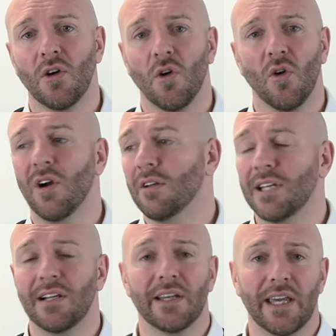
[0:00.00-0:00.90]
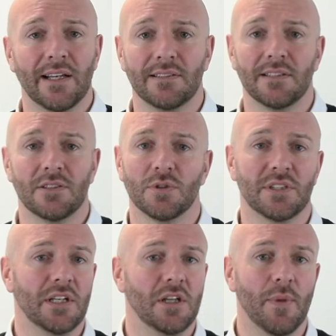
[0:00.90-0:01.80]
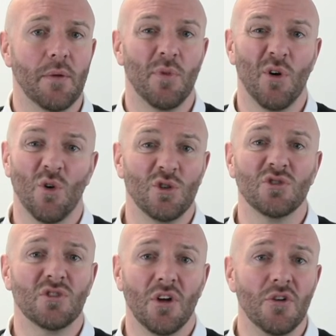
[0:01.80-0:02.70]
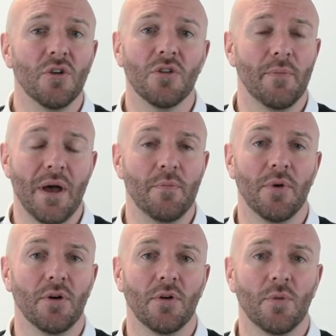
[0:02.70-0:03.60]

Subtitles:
or I'll delegate it to a senior member or just another member